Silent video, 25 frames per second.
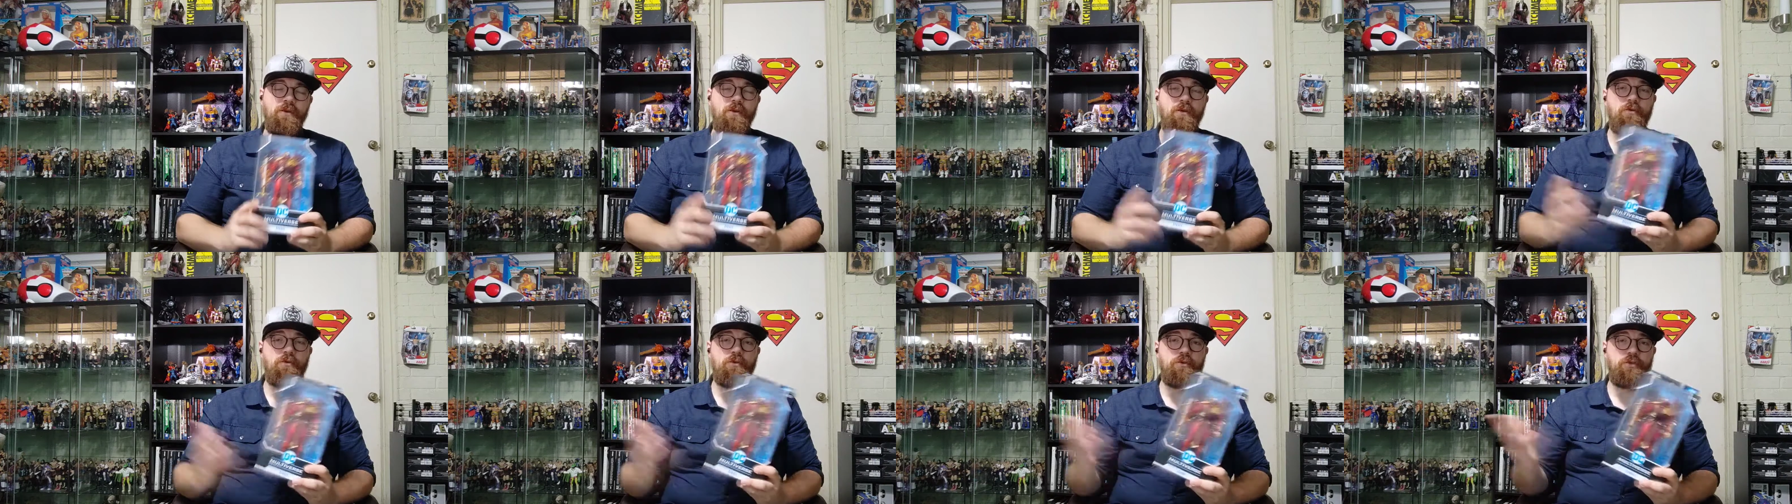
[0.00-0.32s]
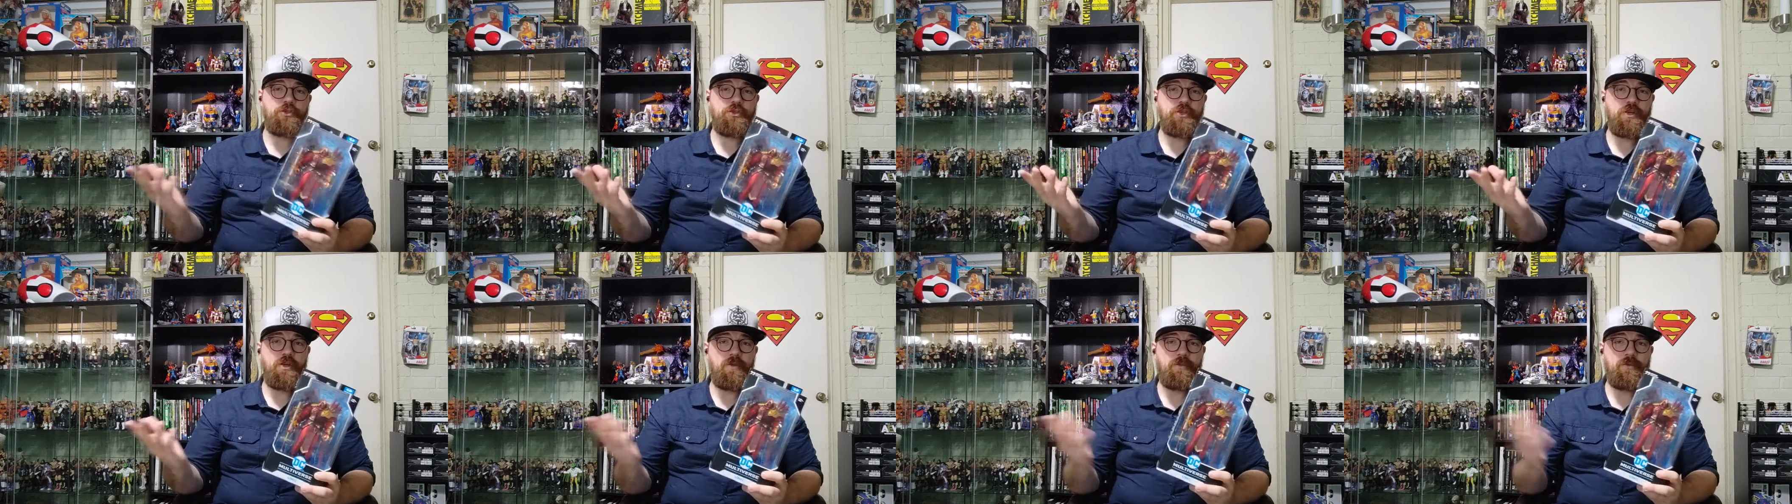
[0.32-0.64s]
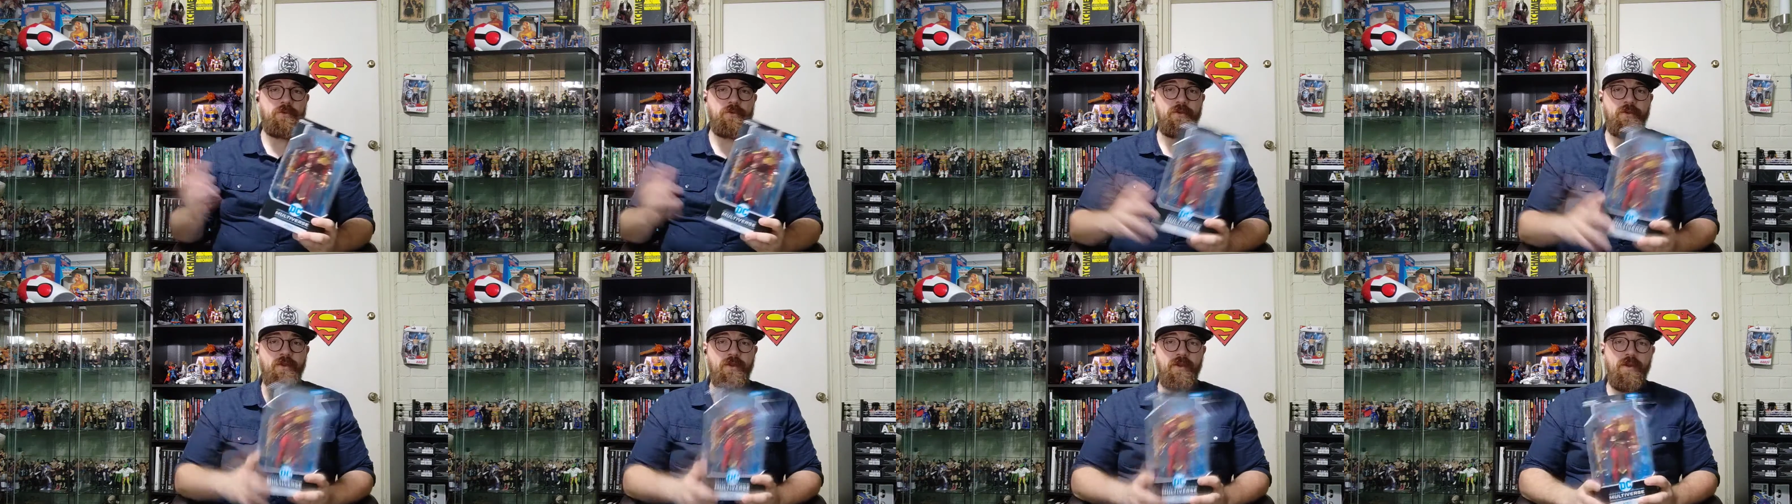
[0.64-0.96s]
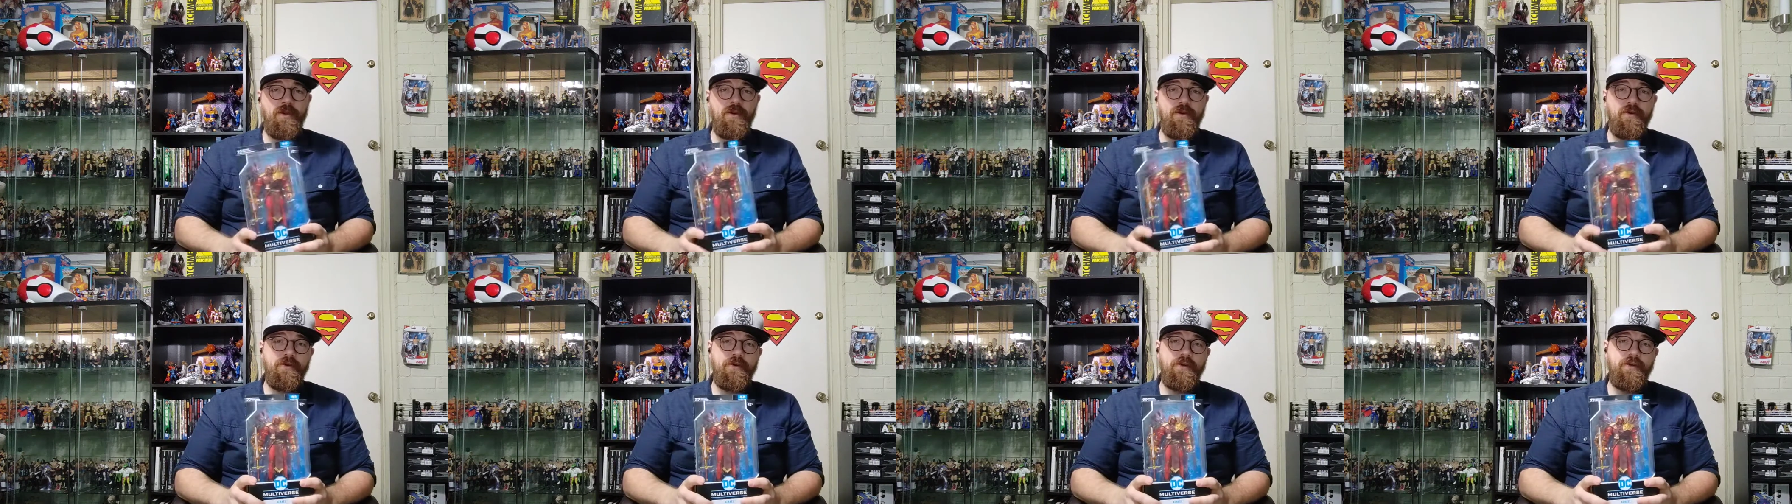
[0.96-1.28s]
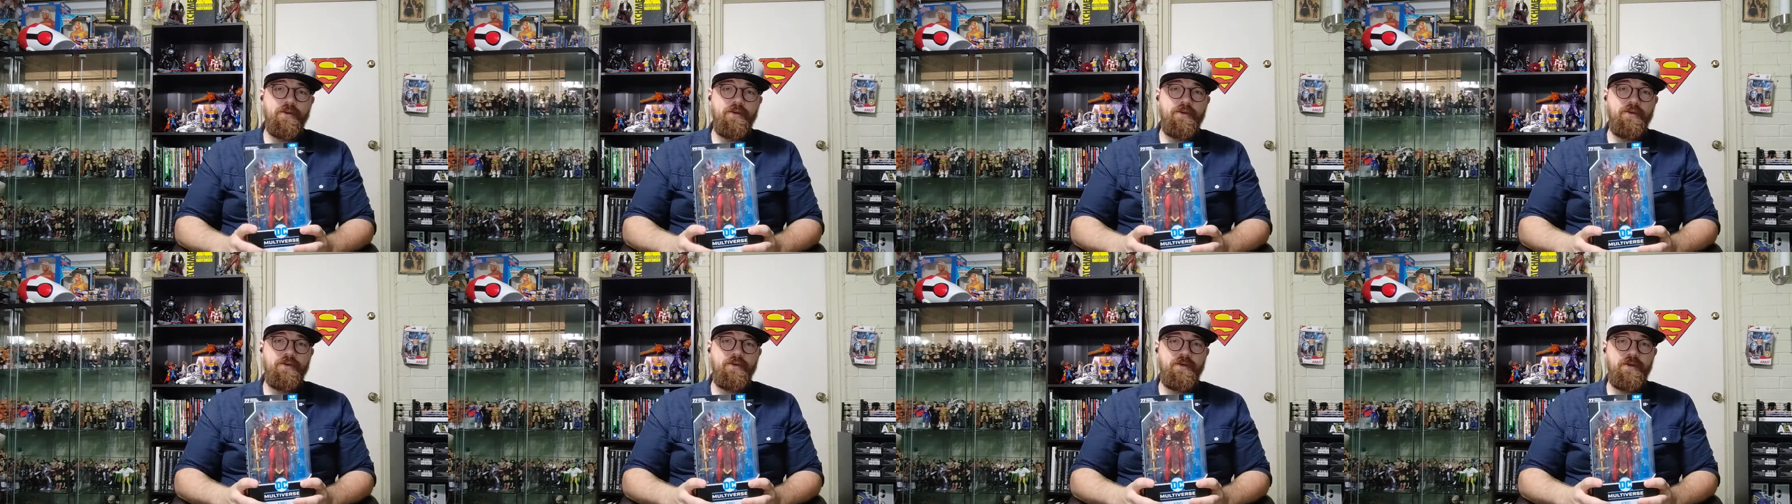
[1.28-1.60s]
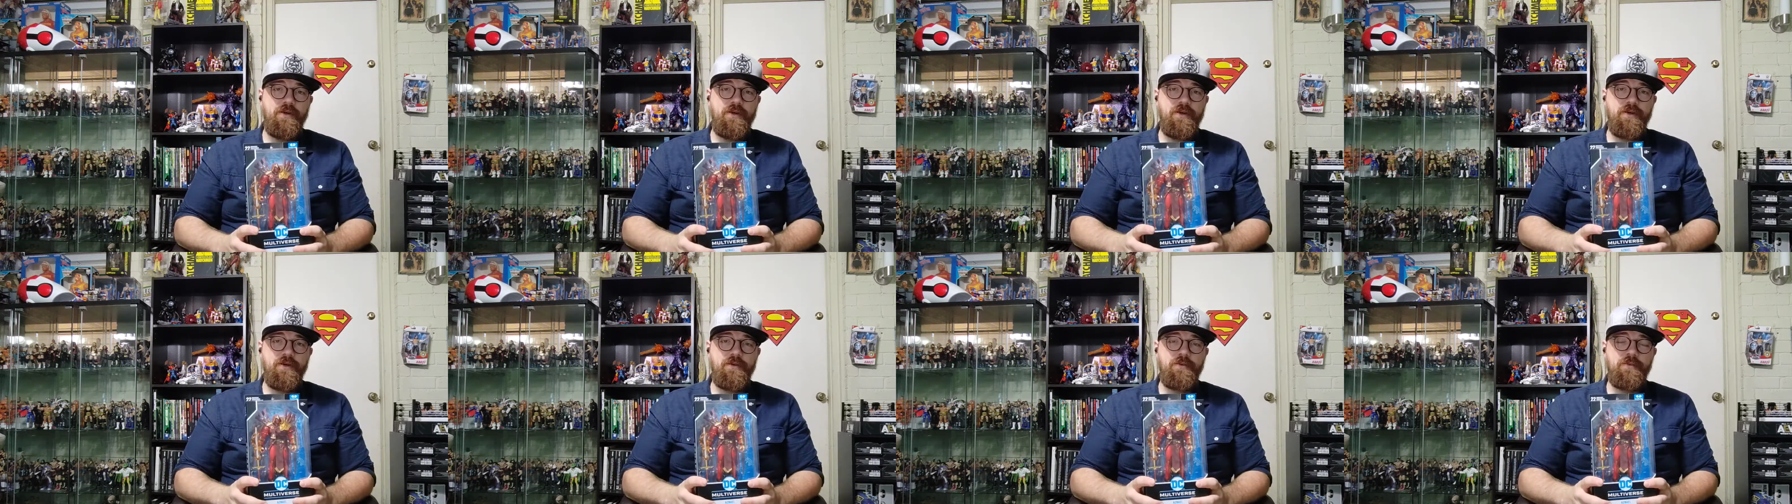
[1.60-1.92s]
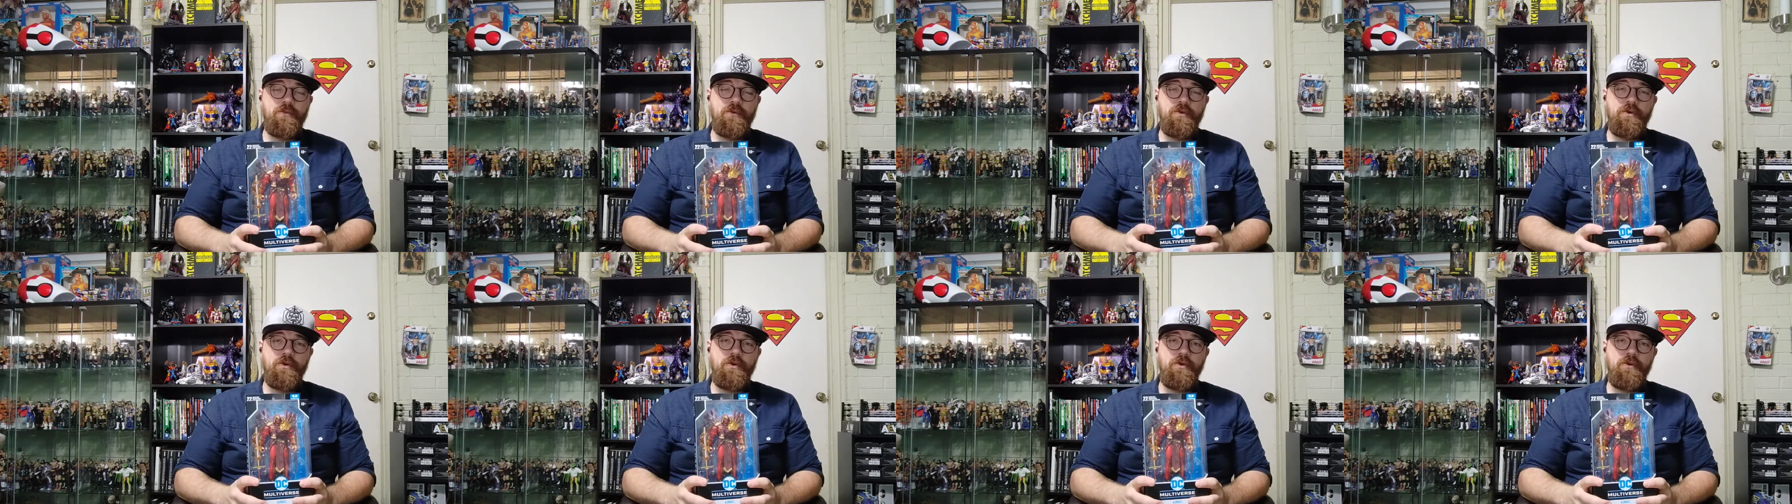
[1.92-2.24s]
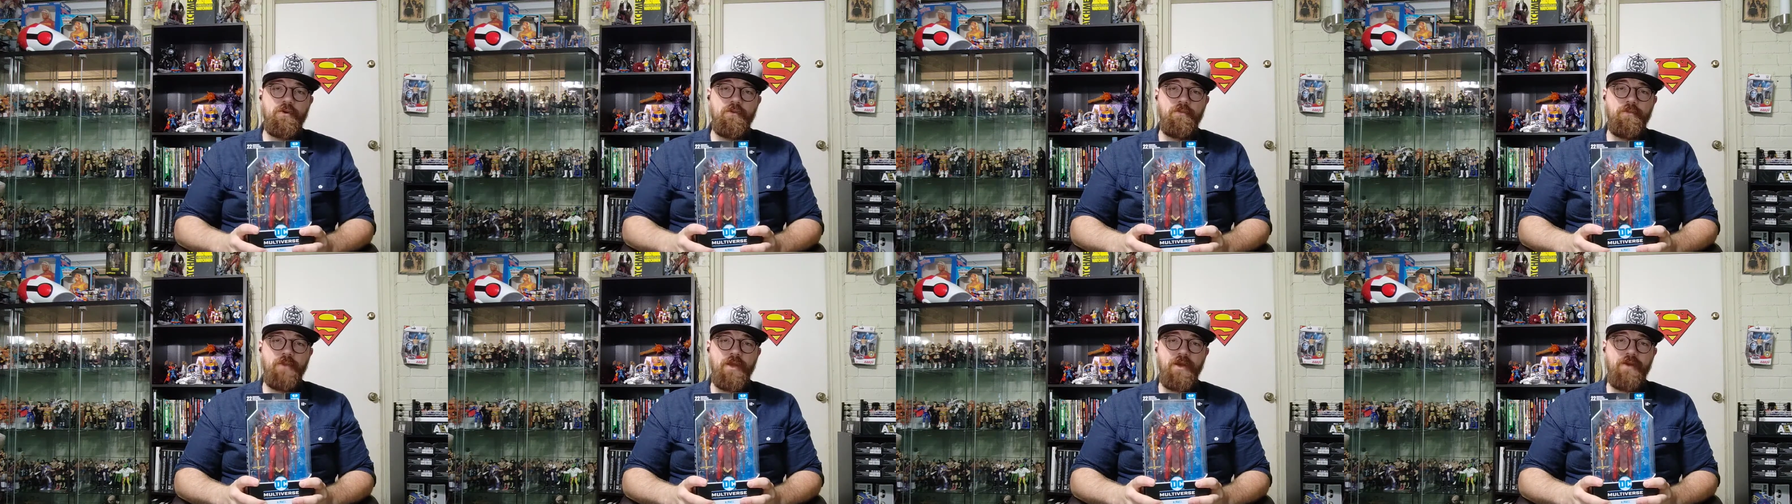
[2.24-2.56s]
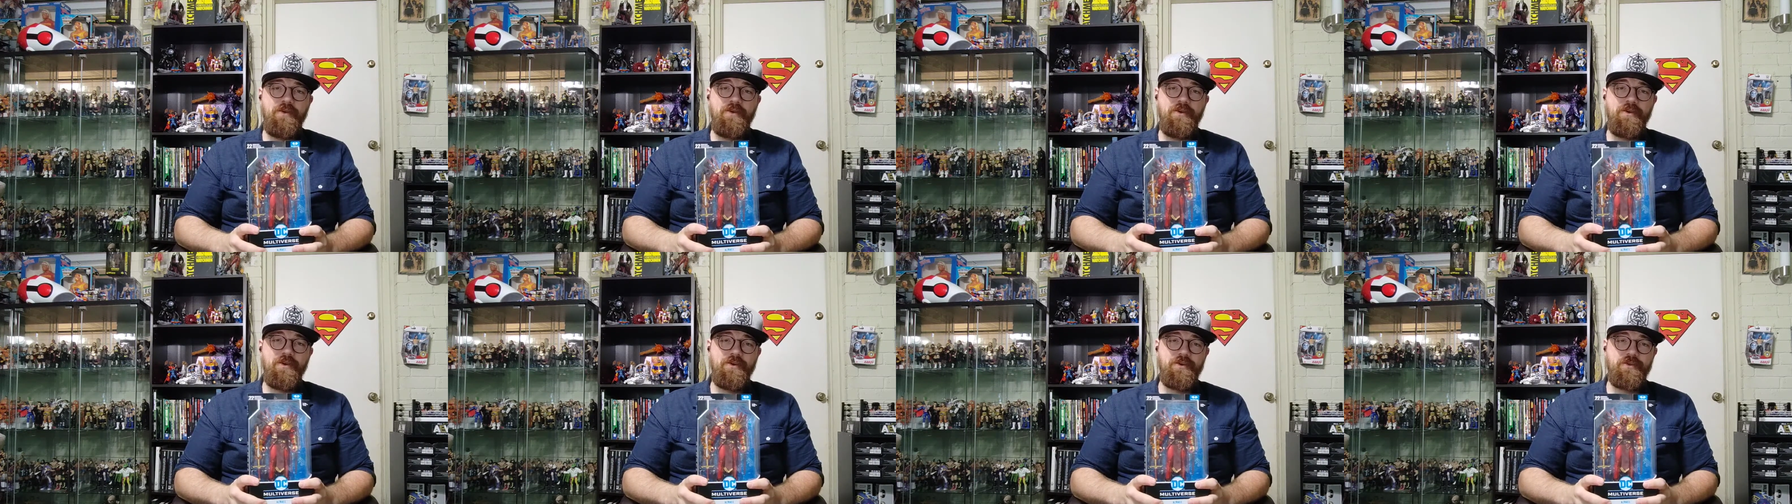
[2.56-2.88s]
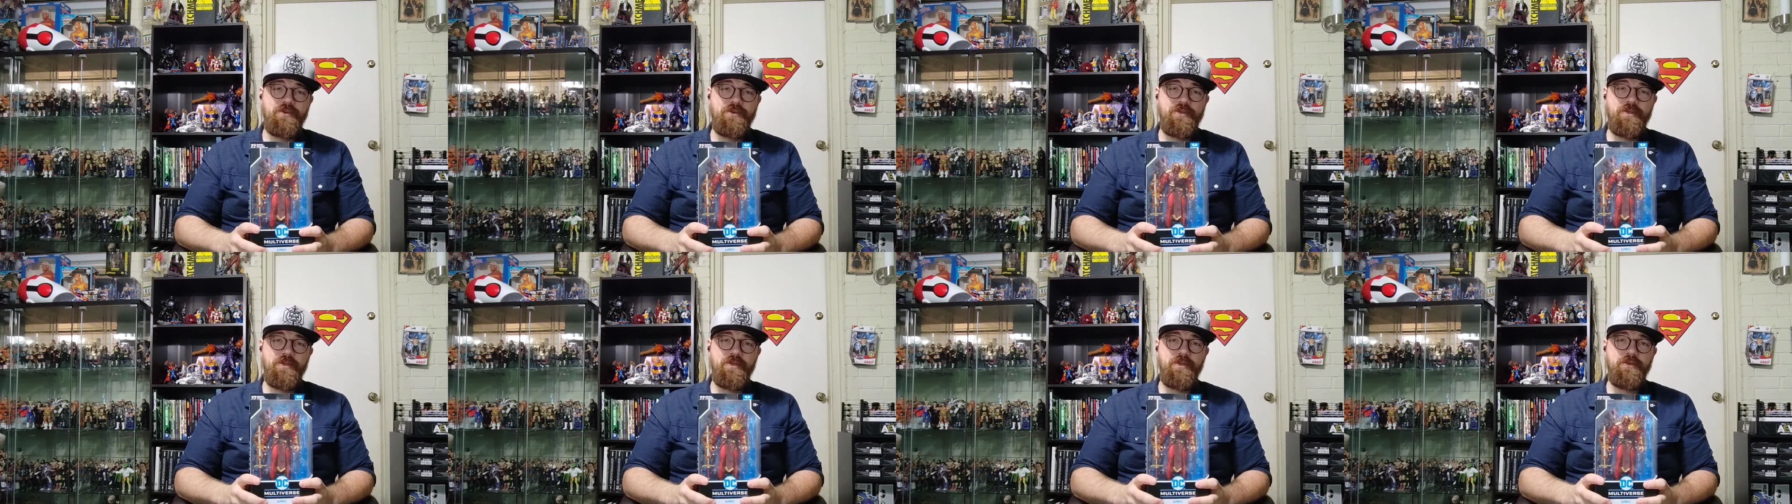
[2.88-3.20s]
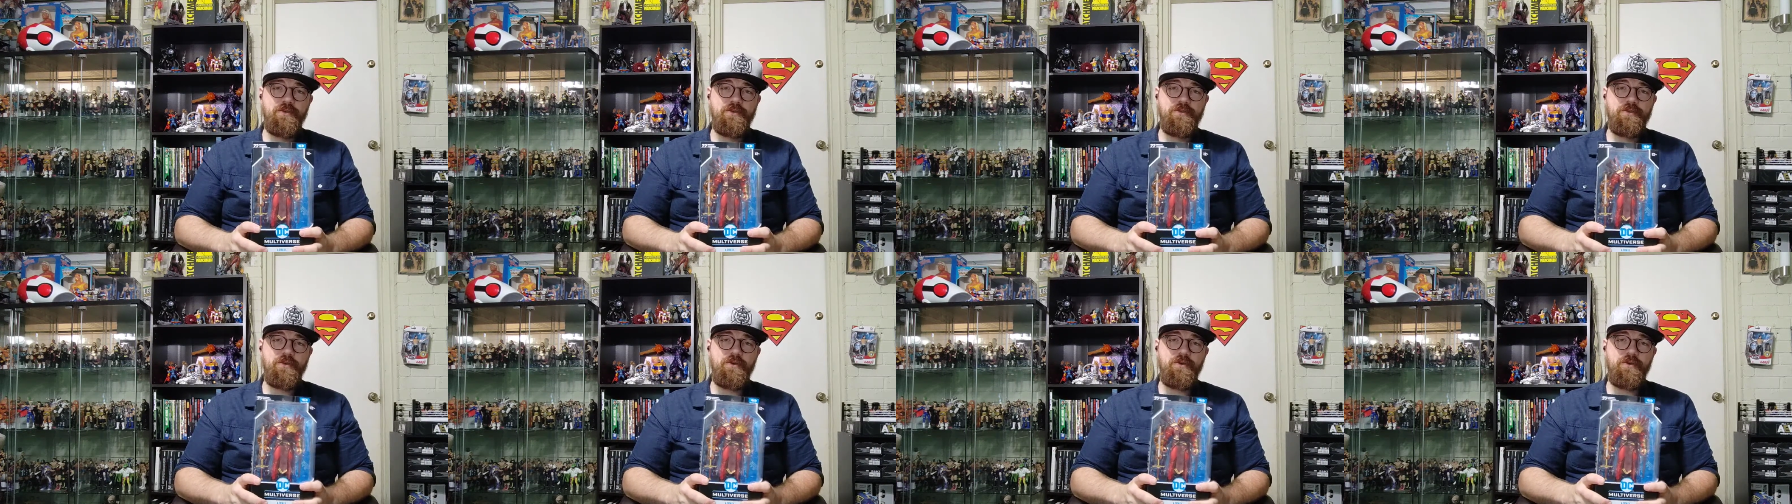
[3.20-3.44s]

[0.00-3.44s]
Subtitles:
local shop in the area called Bounty Hunters Guild.